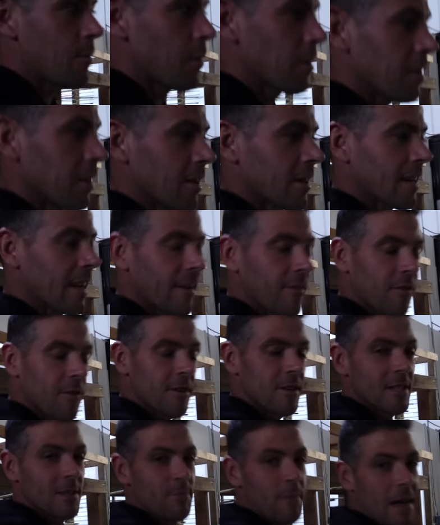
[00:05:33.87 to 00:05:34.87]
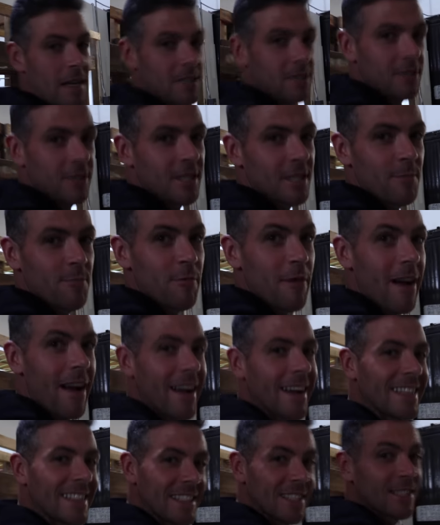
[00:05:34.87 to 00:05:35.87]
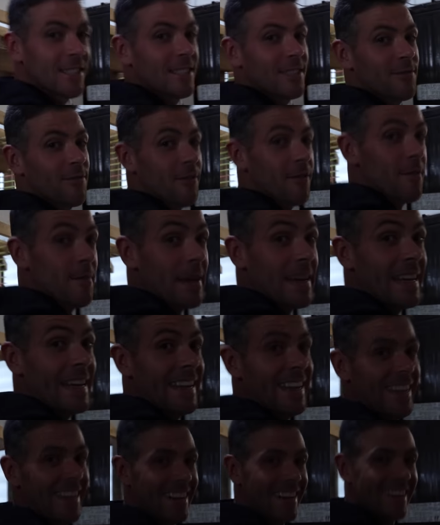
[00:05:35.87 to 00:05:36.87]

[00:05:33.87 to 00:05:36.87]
we're looking for a special surprise just for me.